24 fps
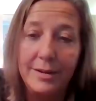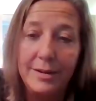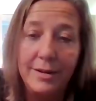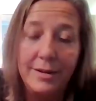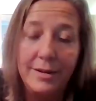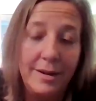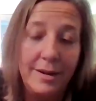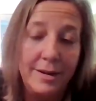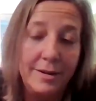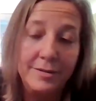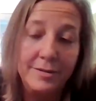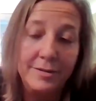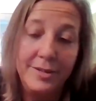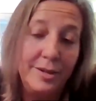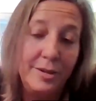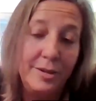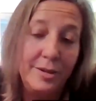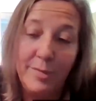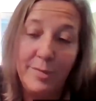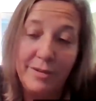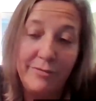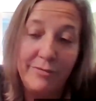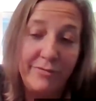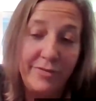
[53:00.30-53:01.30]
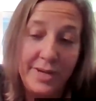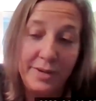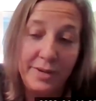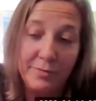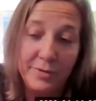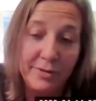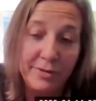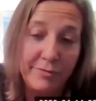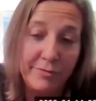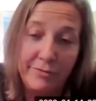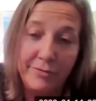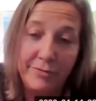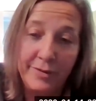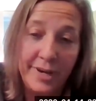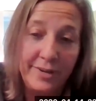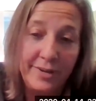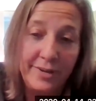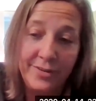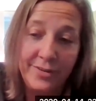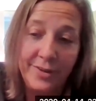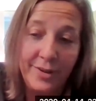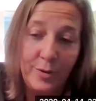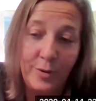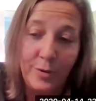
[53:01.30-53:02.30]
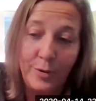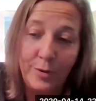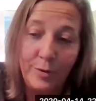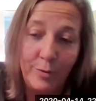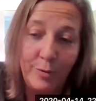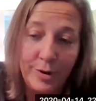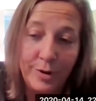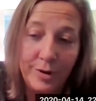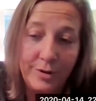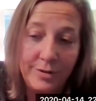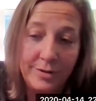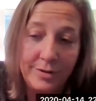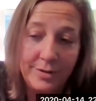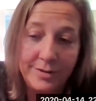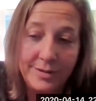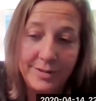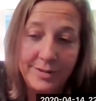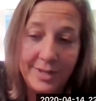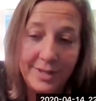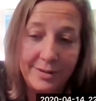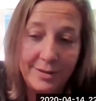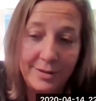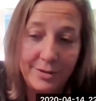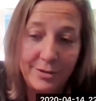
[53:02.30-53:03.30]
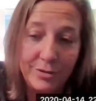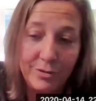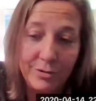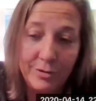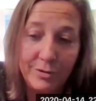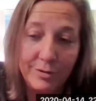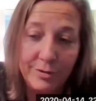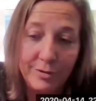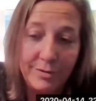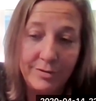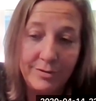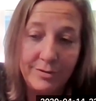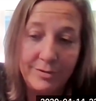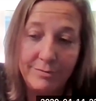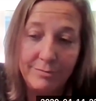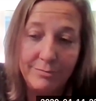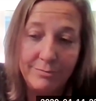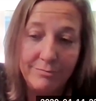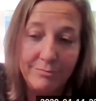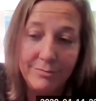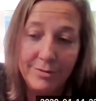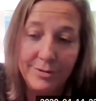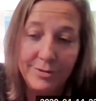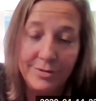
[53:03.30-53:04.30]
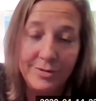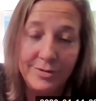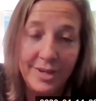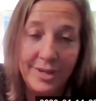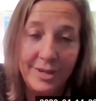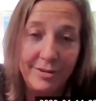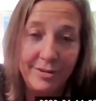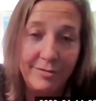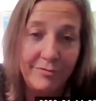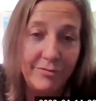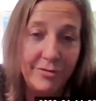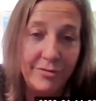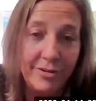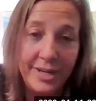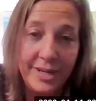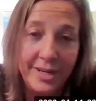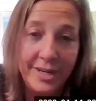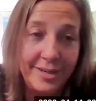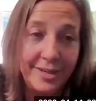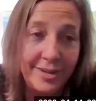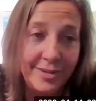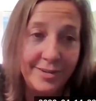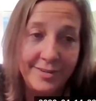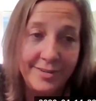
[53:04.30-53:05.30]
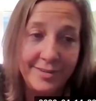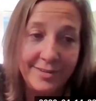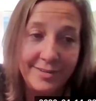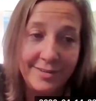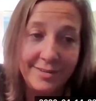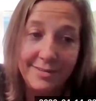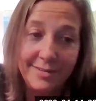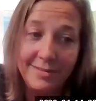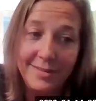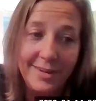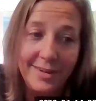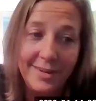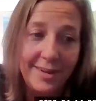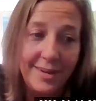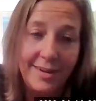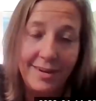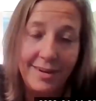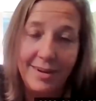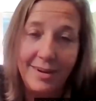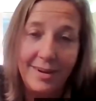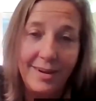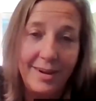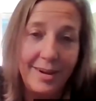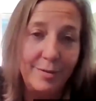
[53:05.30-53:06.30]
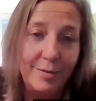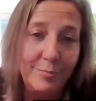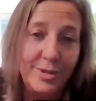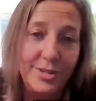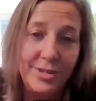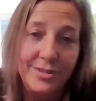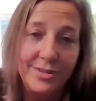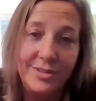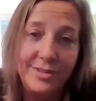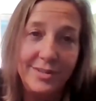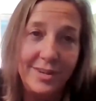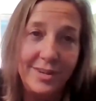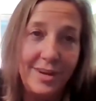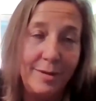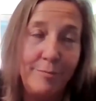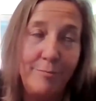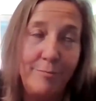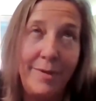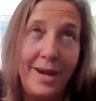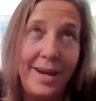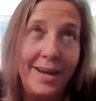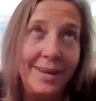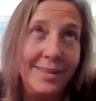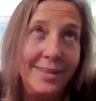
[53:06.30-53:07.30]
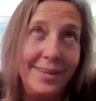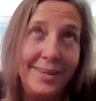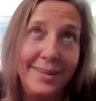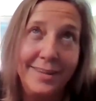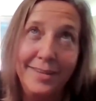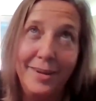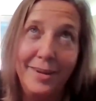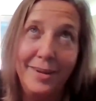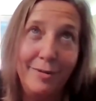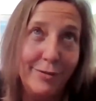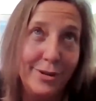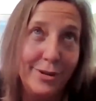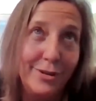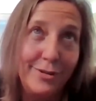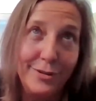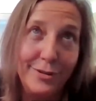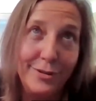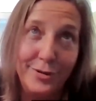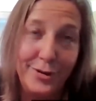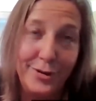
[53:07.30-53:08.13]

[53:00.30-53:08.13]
I, will tell you my favorite phrase in the whole world is that the truth set you free because I'm such, I'm madly in love with the